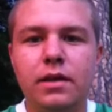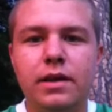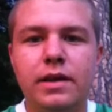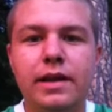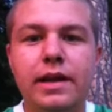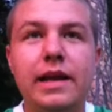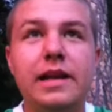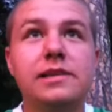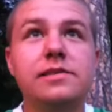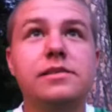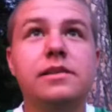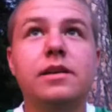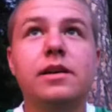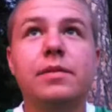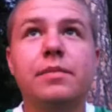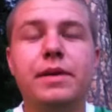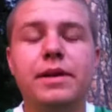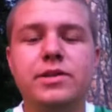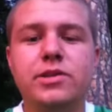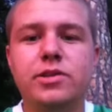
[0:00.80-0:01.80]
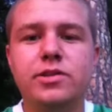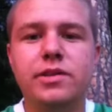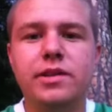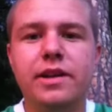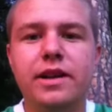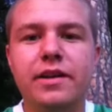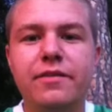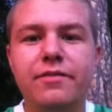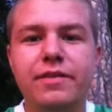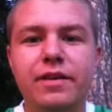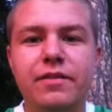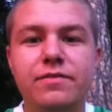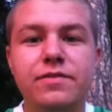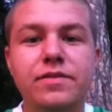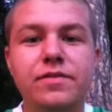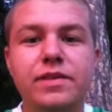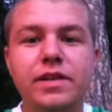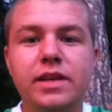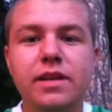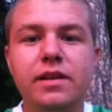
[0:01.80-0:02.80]
Hey guys, Manchester United fan
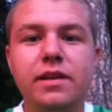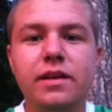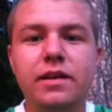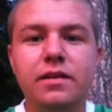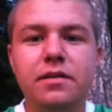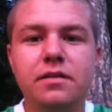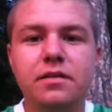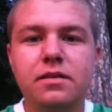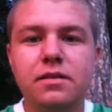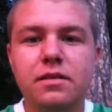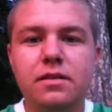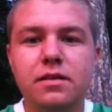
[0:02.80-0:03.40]
15 here,